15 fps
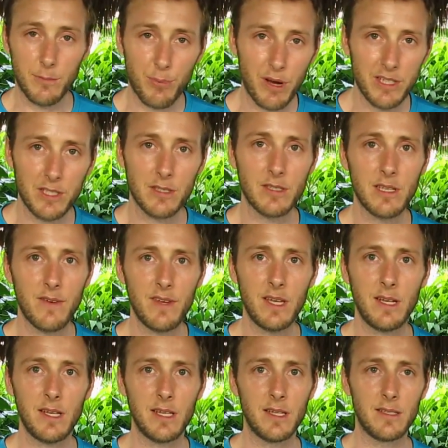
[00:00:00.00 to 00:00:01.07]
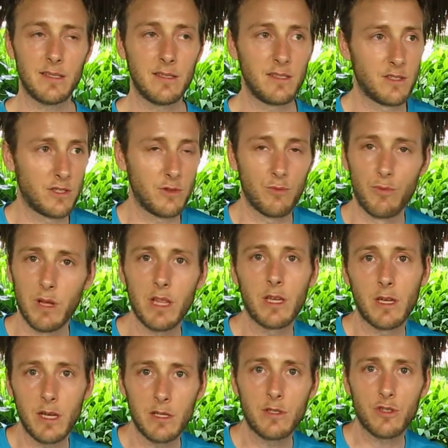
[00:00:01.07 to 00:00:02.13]
impressions of it is it's a really
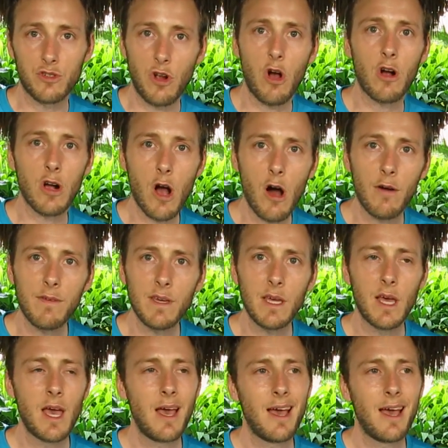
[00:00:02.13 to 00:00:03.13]
good, strong coffee.